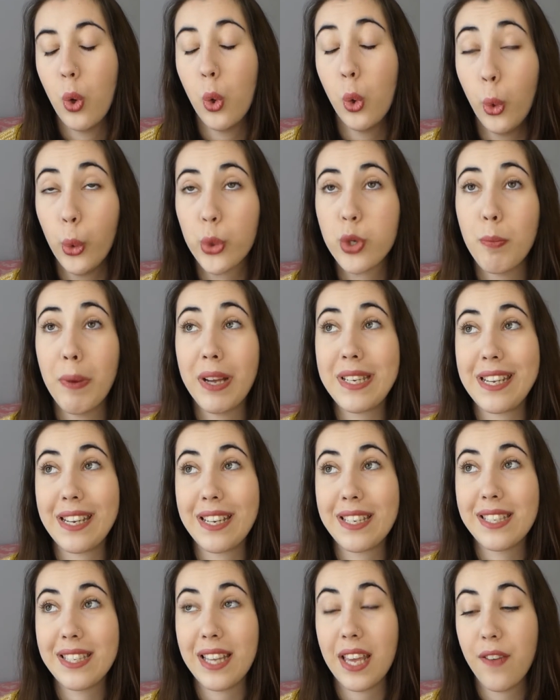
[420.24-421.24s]

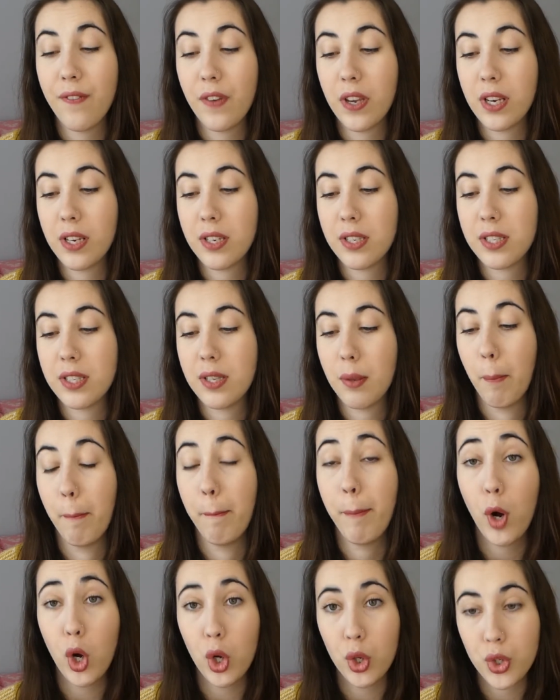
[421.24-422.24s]
automatic savings
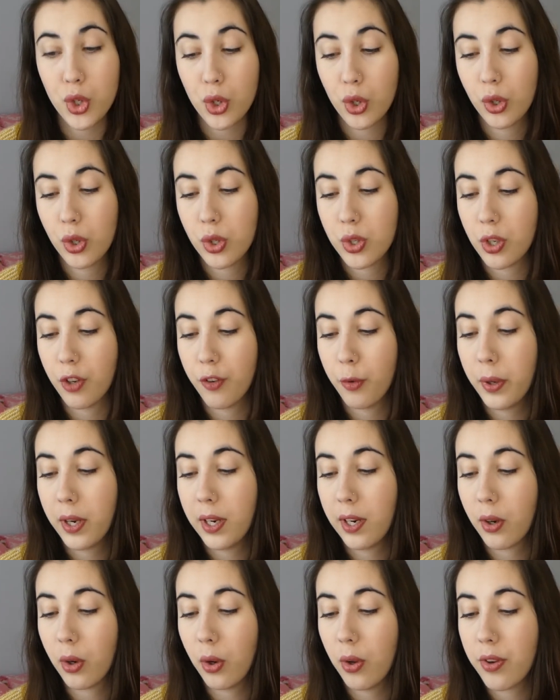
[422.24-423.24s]
bot, so if we
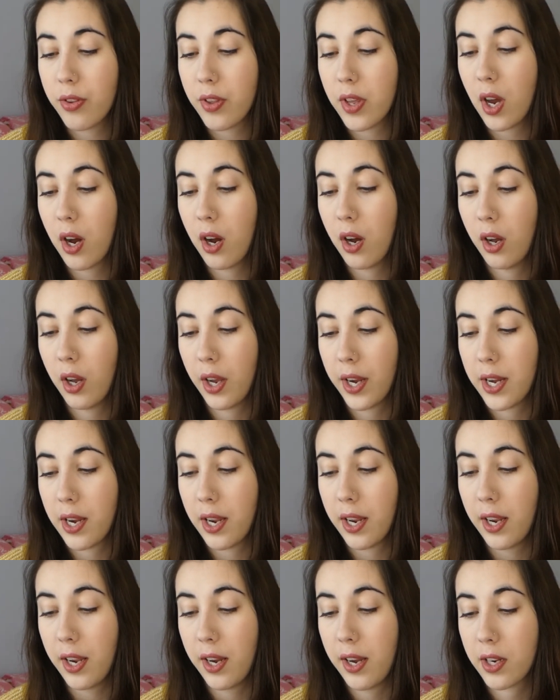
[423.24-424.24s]
click on the I
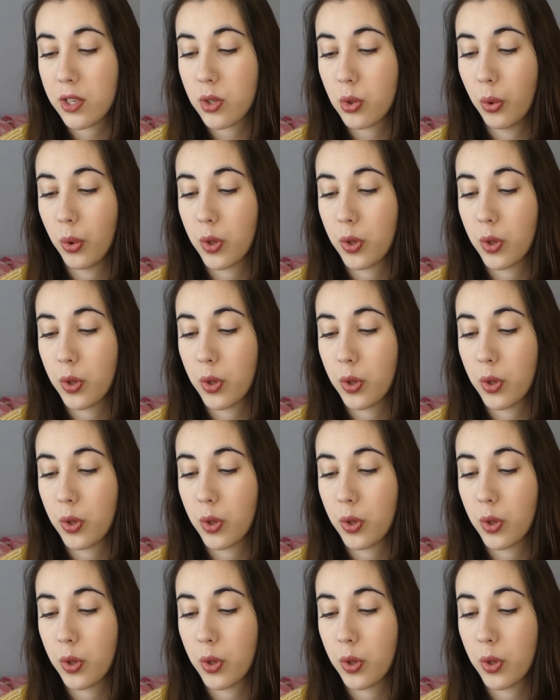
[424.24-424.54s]
here next to